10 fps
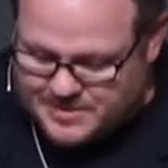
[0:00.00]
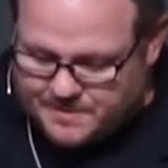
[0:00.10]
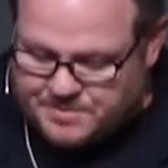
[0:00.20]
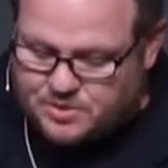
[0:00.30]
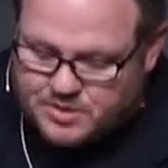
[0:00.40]

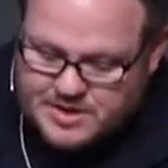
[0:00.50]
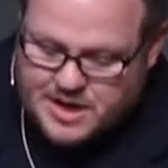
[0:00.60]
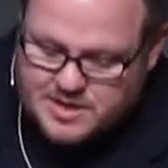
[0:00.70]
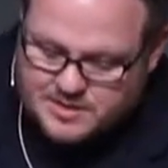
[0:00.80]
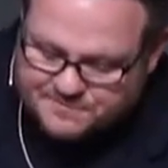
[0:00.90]
pure and
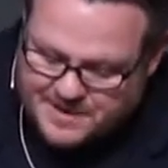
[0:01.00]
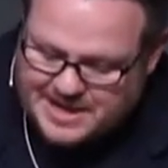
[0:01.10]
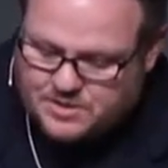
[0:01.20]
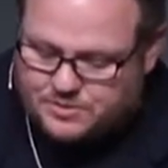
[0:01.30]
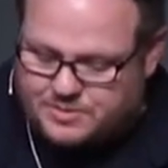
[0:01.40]

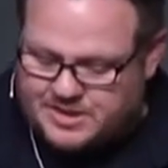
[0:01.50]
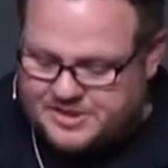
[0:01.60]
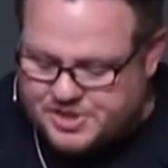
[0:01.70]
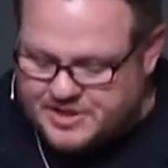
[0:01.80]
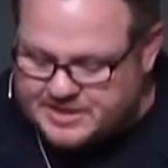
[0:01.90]
undefiled
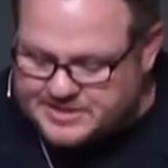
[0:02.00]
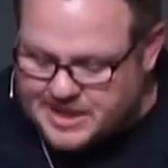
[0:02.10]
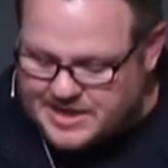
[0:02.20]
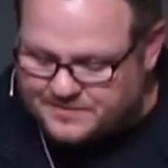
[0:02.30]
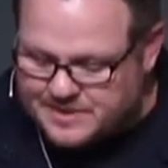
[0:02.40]
religion in the
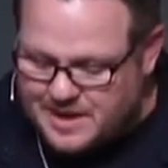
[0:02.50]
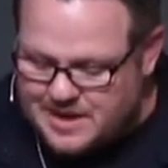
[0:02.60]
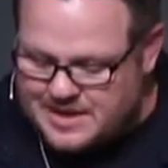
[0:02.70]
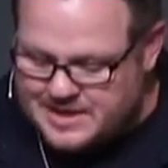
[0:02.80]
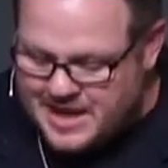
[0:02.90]
sight of
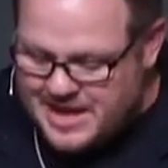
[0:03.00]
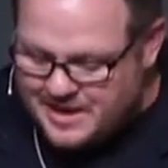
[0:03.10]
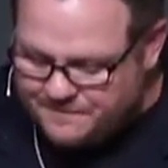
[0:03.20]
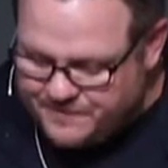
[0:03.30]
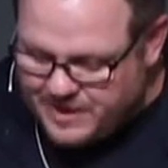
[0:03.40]
God and
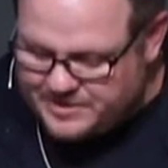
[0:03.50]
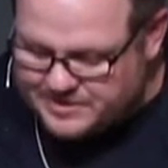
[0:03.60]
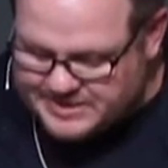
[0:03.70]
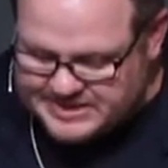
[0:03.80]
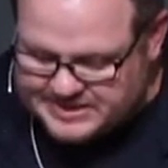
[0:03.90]
Father
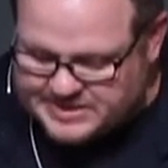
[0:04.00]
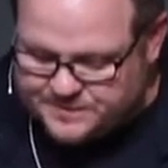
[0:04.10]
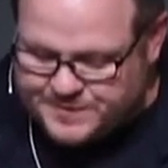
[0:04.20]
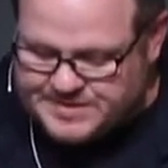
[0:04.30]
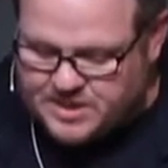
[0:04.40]
is this to
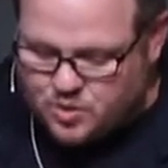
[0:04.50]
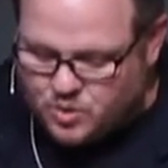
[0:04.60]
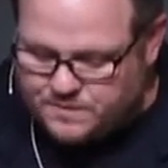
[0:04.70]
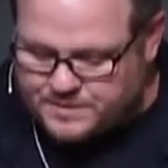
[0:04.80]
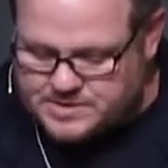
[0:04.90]
visit
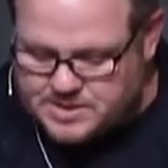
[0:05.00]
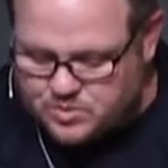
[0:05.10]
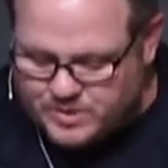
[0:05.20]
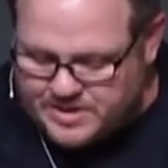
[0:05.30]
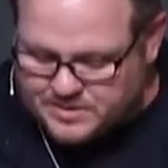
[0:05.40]
orphans and
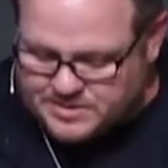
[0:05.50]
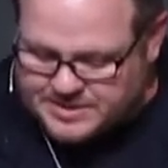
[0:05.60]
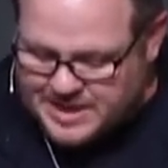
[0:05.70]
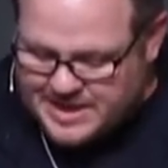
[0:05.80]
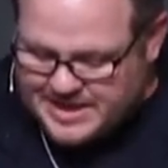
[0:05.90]
widows
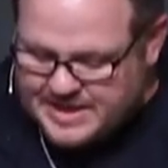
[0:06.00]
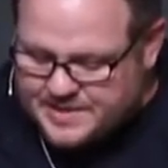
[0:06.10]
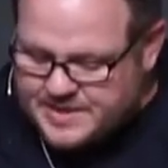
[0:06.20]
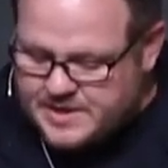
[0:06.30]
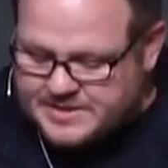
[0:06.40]
in
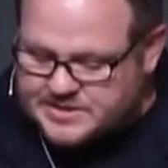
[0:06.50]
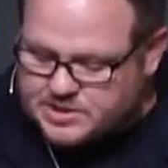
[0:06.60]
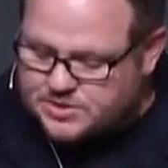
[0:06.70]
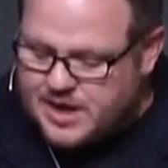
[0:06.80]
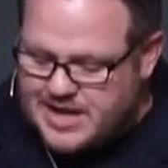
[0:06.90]
their
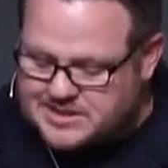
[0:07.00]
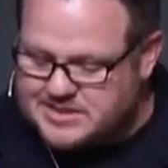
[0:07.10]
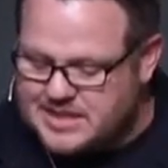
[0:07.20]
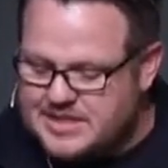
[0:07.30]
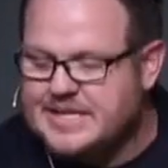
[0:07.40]
distress
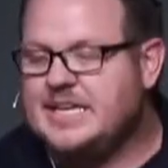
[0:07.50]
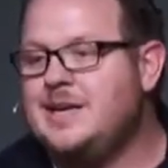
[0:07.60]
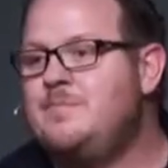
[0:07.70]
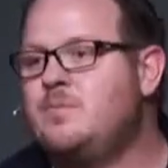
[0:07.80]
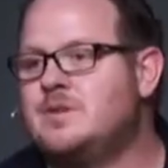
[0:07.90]
and to
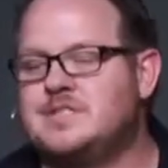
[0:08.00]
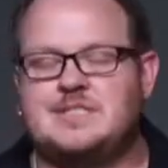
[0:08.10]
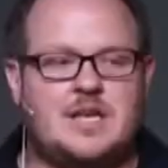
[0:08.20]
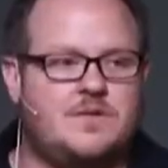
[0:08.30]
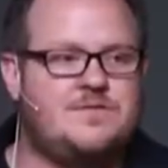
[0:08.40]
keep
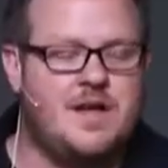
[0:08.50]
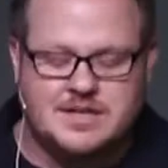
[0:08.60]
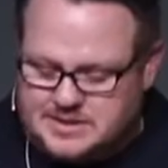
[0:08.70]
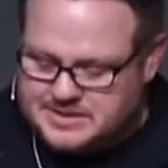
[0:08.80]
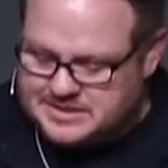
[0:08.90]
oneself
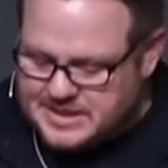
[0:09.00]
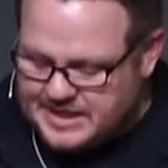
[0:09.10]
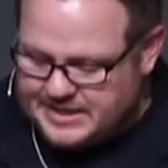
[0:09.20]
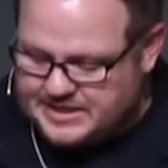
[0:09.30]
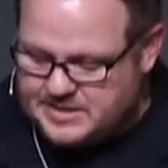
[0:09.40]

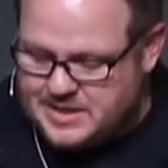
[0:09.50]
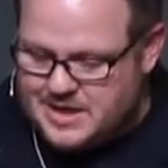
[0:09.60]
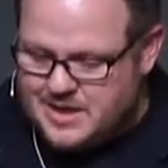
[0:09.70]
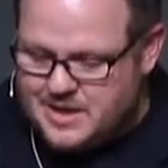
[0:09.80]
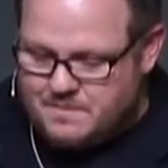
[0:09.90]
unstained
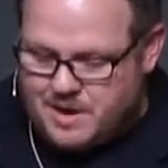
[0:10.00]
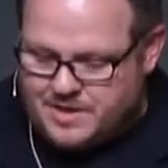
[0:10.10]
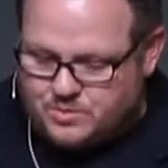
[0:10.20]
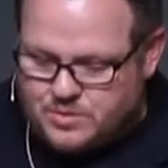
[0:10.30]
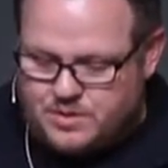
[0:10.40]
by
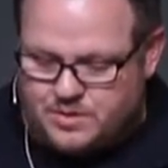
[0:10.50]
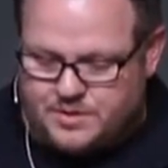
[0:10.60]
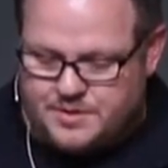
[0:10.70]
the world.